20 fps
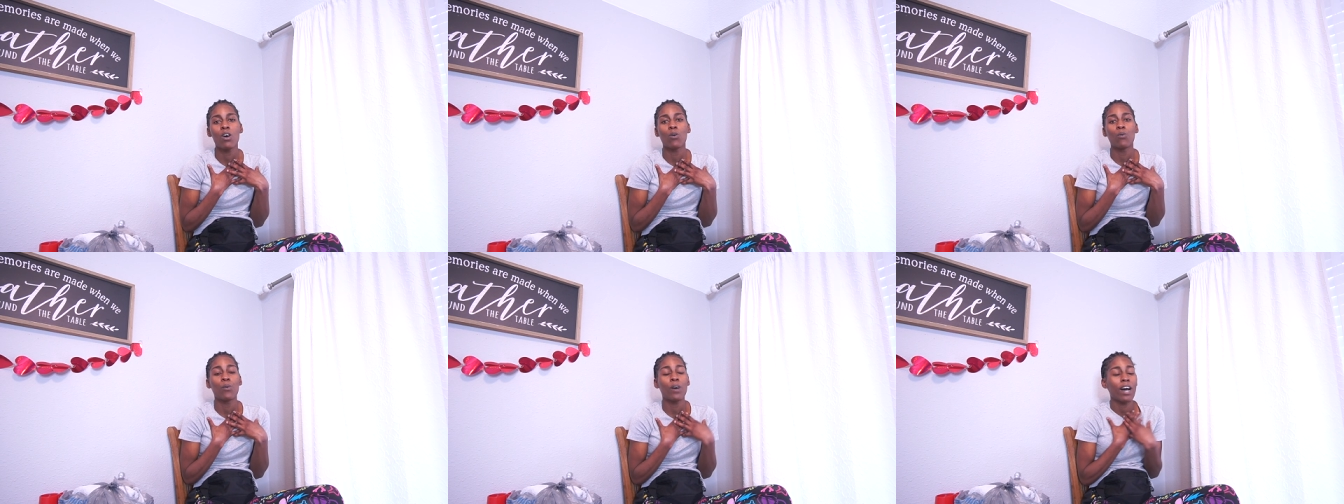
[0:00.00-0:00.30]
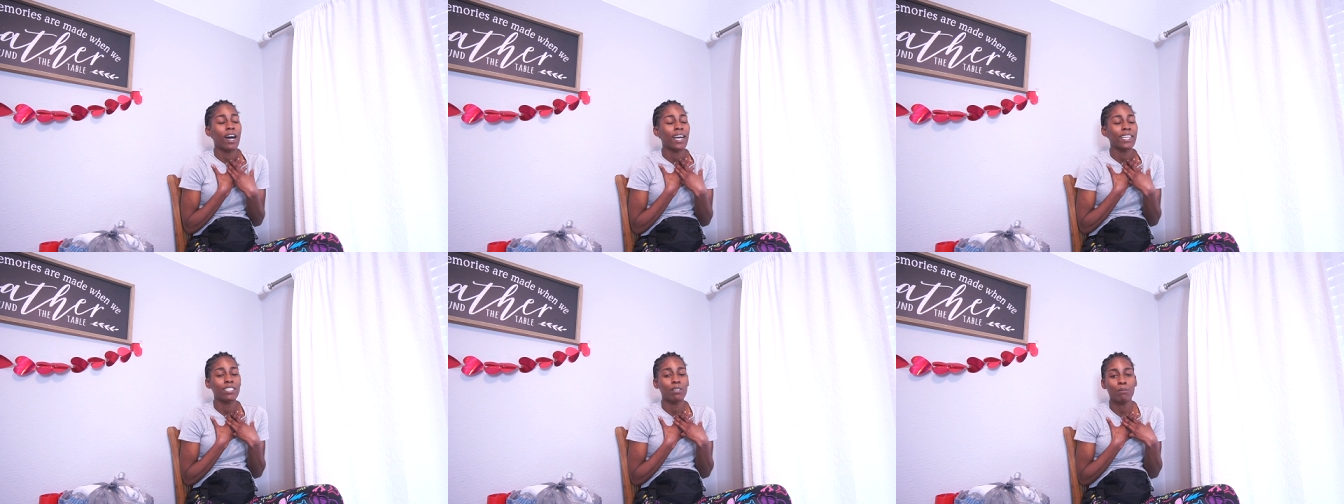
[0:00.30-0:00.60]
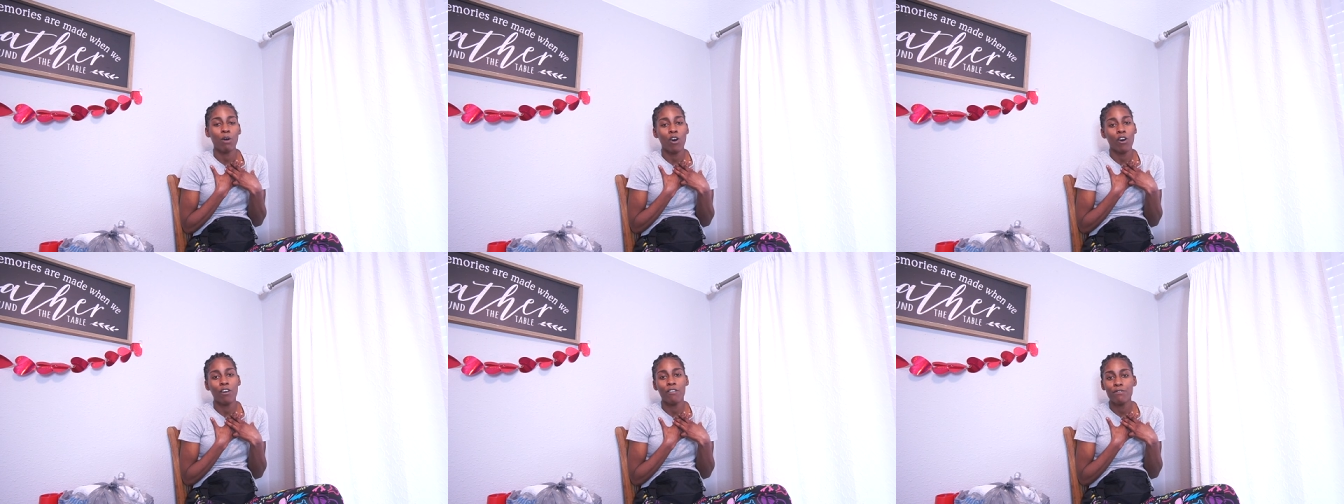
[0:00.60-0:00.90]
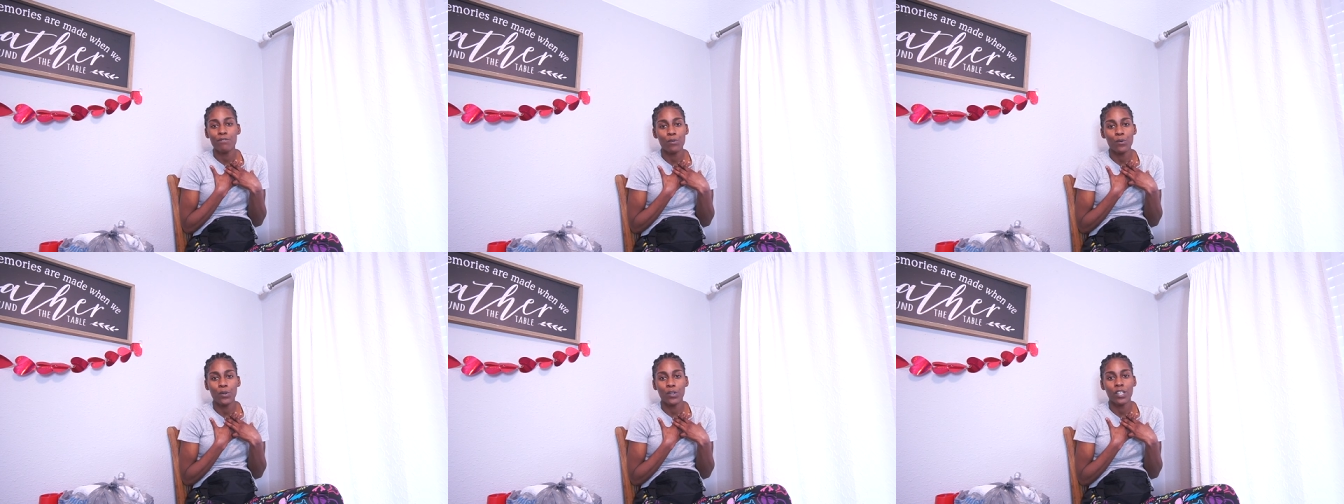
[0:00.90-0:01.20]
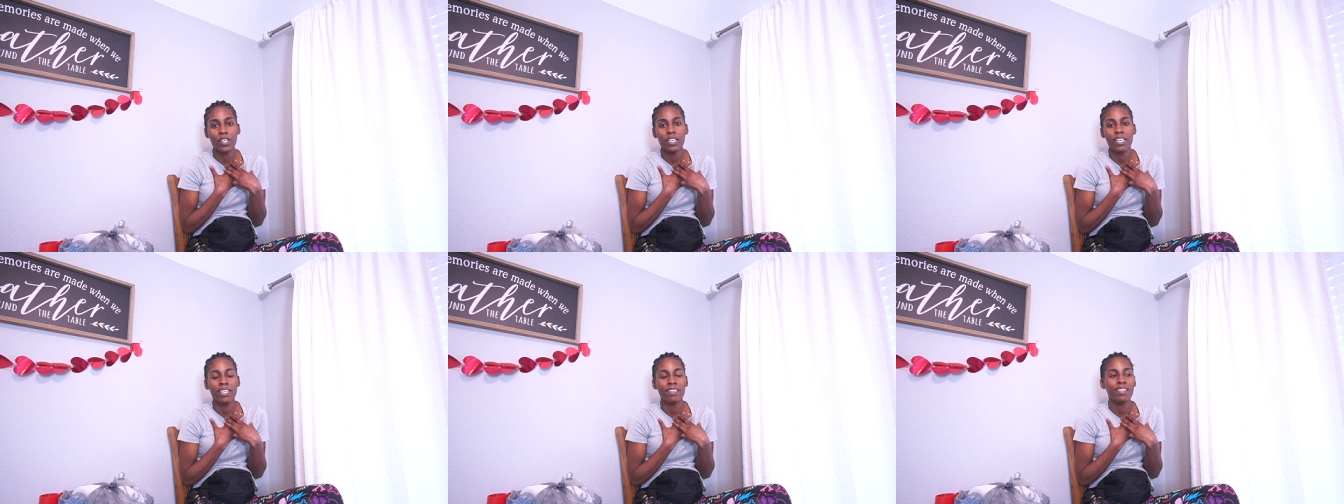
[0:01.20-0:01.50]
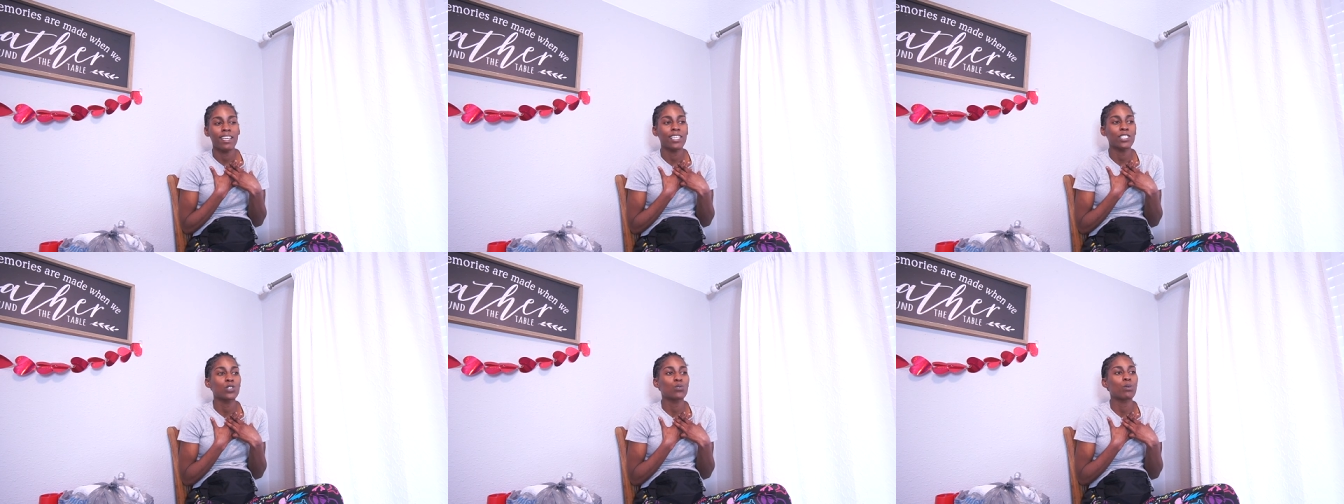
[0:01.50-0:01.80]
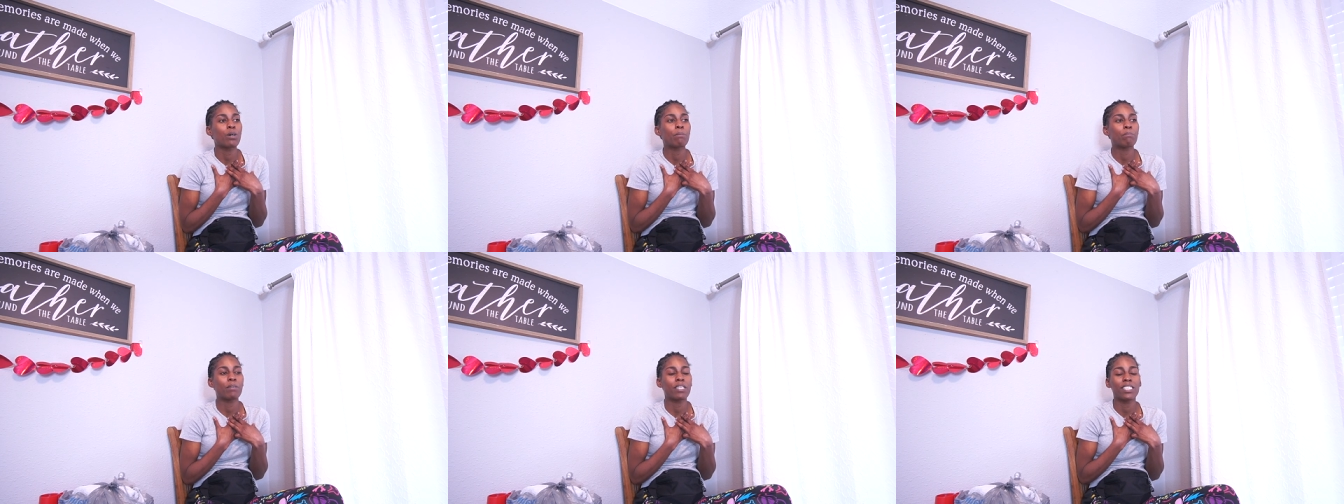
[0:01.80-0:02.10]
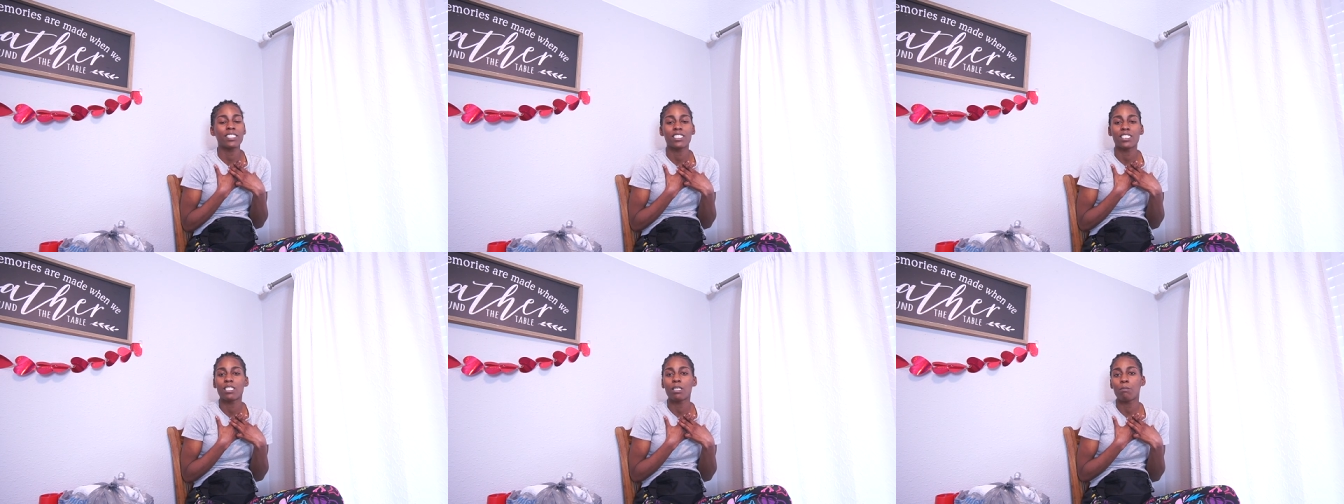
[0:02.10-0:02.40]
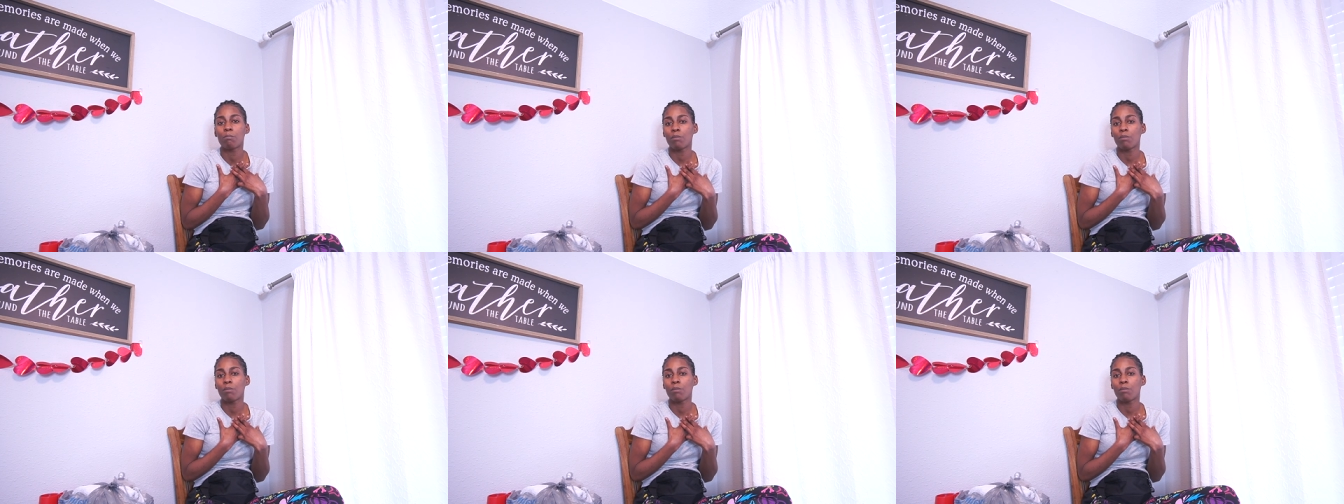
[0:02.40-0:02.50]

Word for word: what I am all for, and that's what means the